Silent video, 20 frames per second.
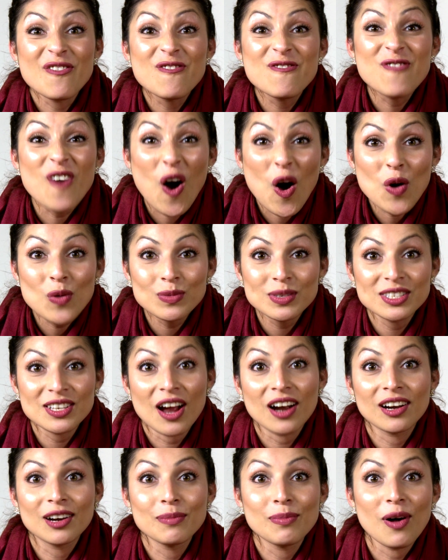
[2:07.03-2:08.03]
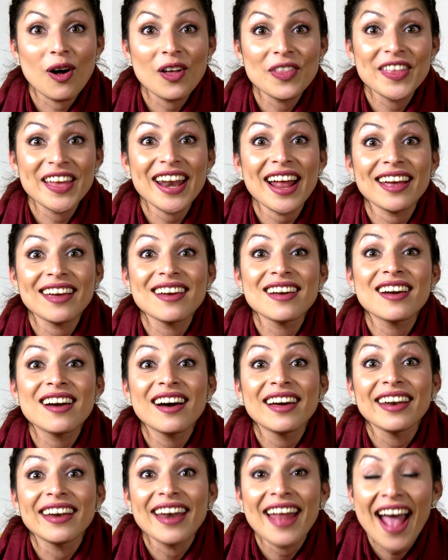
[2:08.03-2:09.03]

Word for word: foam soccer ball that I can cut in